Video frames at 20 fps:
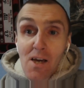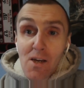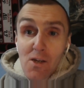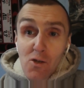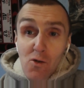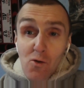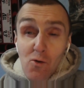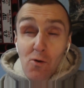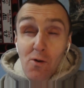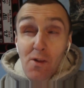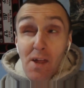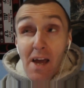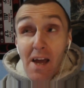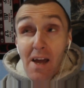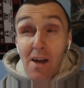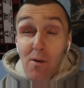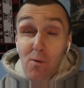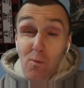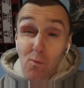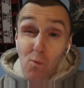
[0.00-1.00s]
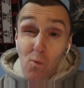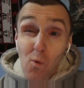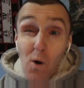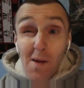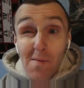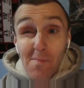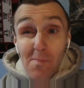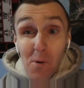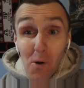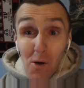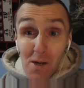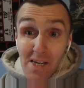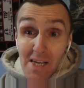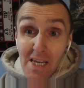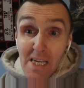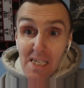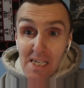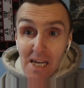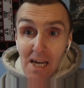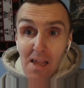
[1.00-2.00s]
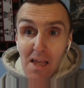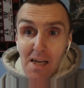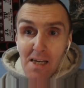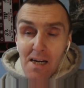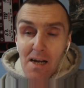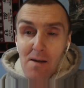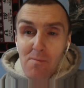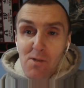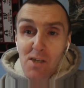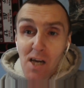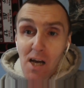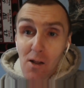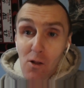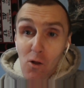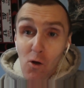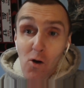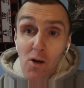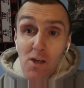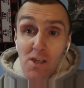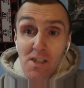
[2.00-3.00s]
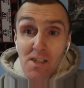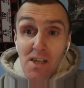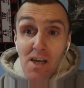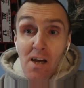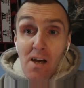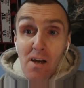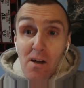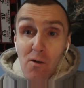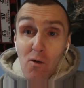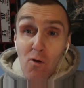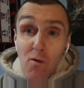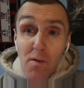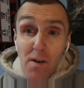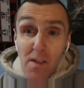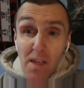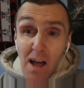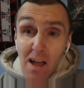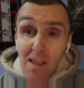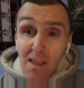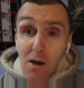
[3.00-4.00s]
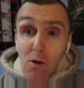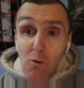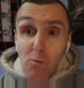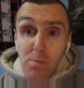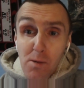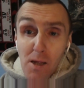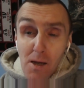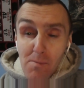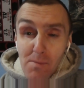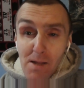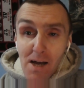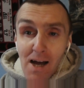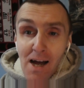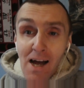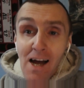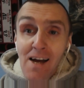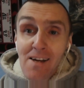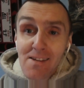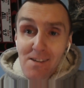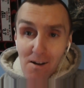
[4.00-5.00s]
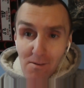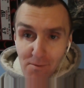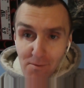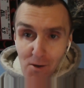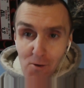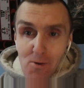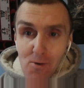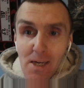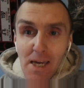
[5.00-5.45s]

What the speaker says: So the 1.8 kilograms that I lost over that little blip that I had, I've now